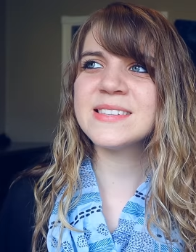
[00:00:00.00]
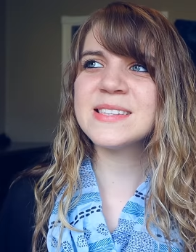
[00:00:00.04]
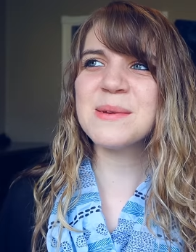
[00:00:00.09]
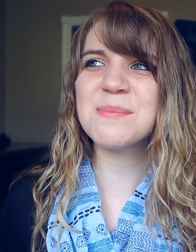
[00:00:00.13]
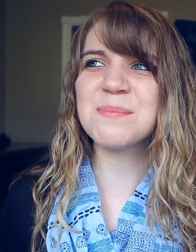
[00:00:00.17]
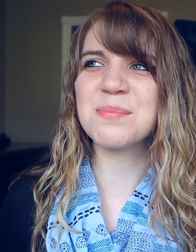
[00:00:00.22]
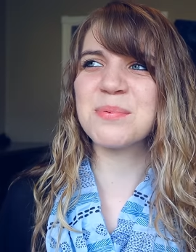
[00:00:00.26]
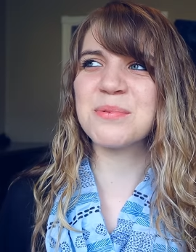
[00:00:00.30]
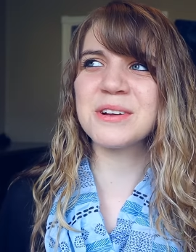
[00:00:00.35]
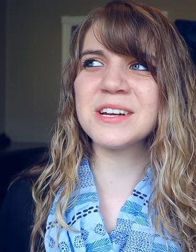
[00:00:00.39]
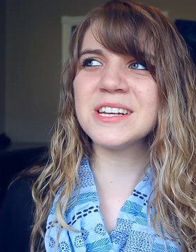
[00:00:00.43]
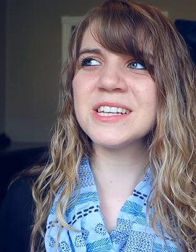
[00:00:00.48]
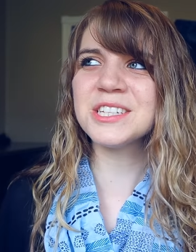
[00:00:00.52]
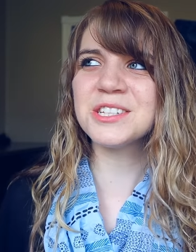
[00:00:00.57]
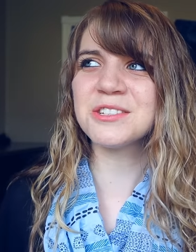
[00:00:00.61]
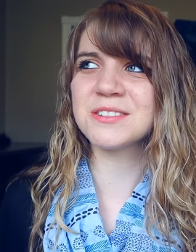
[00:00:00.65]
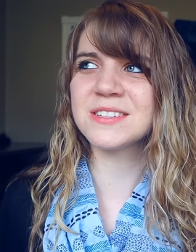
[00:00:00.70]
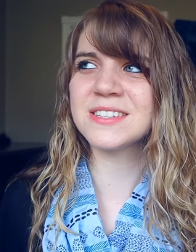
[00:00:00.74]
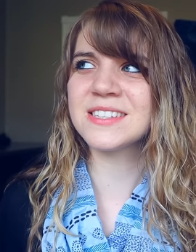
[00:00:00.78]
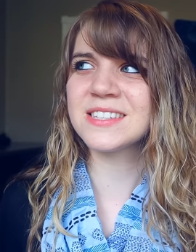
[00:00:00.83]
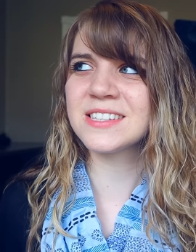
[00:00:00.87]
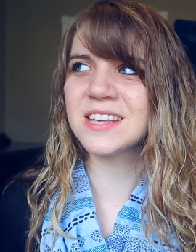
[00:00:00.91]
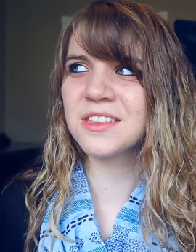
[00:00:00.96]
Is that British
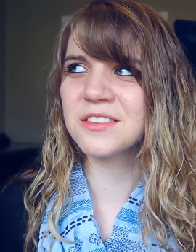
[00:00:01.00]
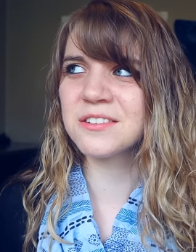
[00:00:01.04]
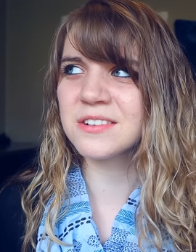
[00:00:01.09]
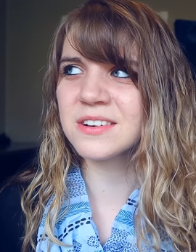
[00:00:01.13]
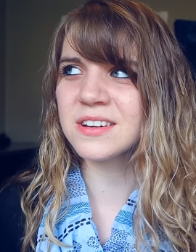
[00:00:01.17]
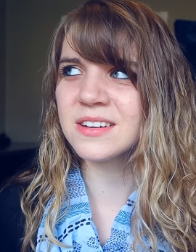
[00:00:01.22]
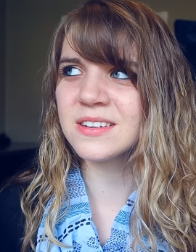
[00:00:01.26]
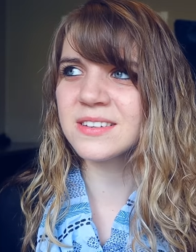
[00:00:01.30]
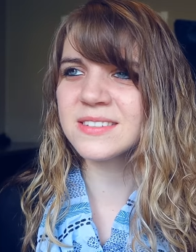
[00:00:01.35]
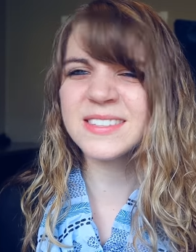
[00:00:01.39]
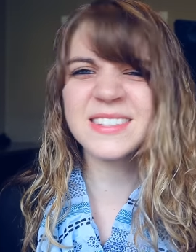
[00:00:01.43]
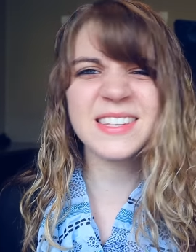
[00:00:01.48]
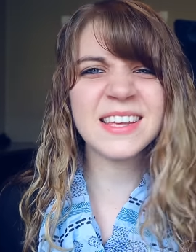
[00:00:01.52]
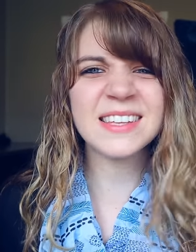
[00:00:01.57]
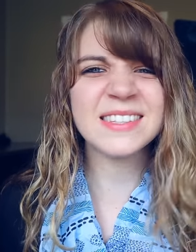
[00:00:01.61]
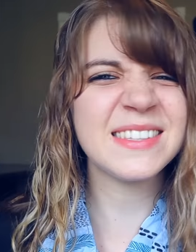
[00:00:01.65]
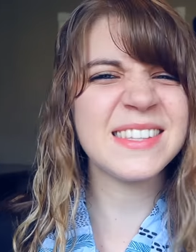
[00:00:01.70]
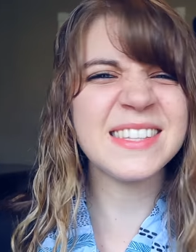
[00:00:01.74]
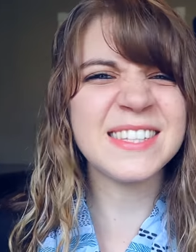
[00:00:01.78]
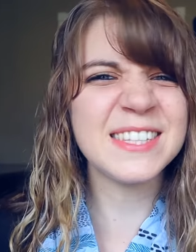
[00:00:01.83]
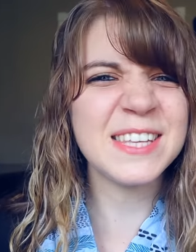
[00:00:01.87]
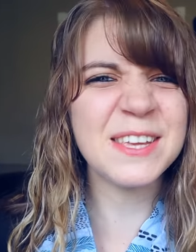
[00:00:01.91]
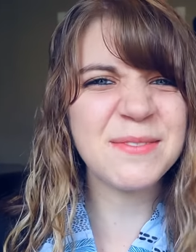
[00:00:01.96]
or Southern?
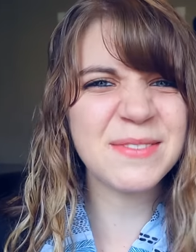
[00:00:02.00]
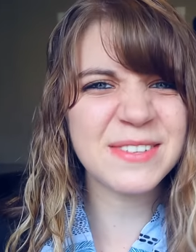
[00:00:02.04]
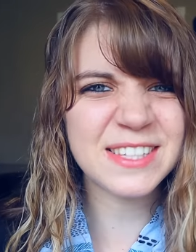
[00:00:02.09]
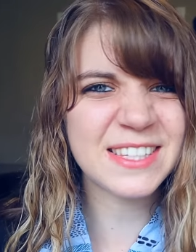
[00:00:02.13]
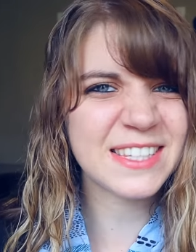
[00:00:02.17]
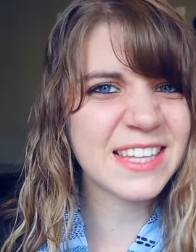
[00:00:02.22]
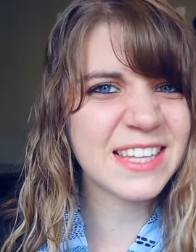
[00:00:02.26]
Is this even